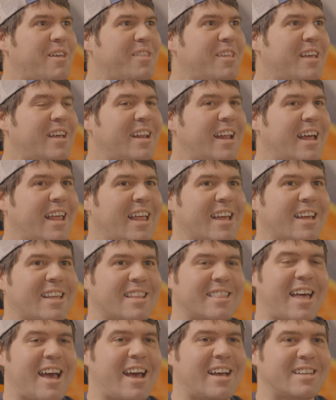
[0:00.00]
and then I
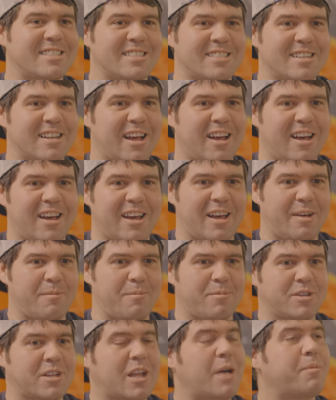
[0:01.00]
like last
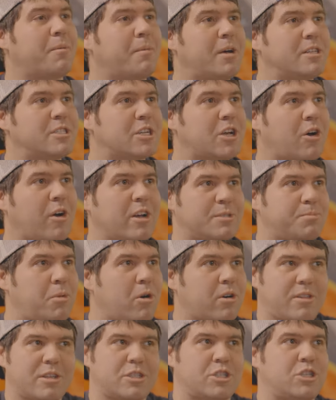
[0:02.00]
um, couple months ago, I
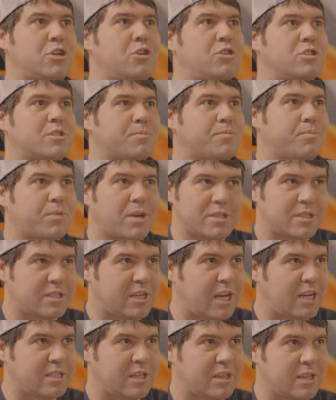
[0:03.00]
spoke at this huge
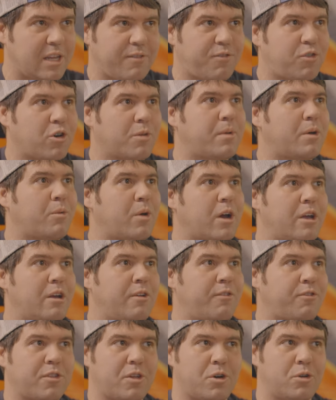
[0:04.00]
presentation thing for B Y
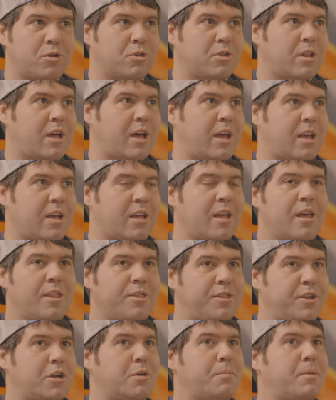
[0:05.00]
U for the whole like
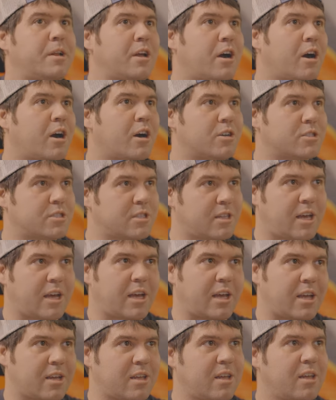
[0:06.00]
theater, media, arts
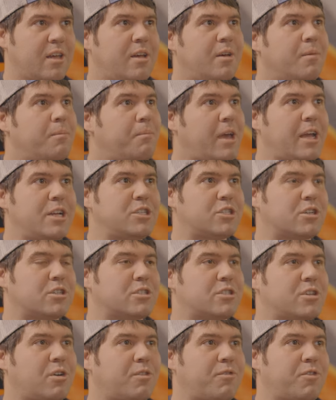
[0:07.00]
like major.
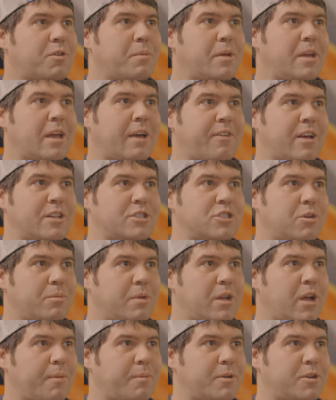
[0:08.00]
So for me, I've had so
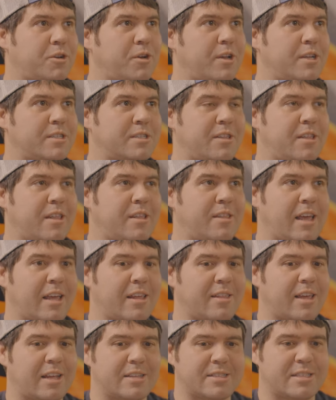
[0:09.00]
many opportunities, and then
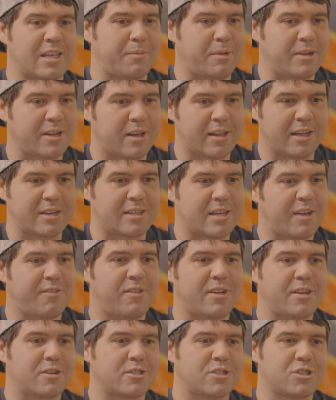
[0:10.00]
they like set me down like,
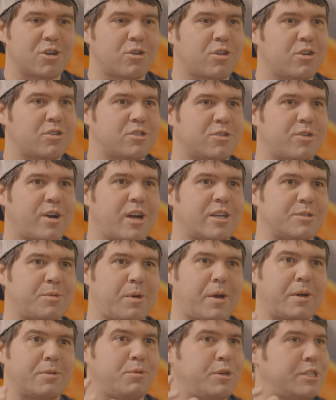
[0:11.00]
Devin, you're so close to
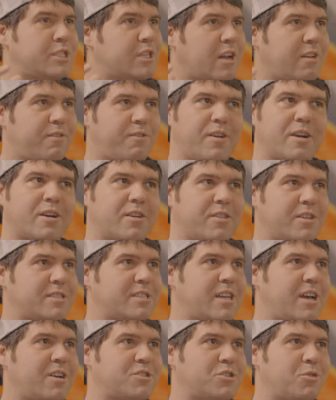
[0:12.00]
graduating. We just got to figure
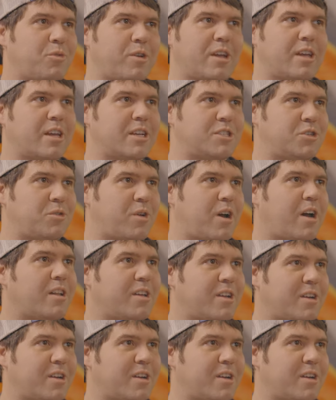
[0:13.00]
this out so we can get you out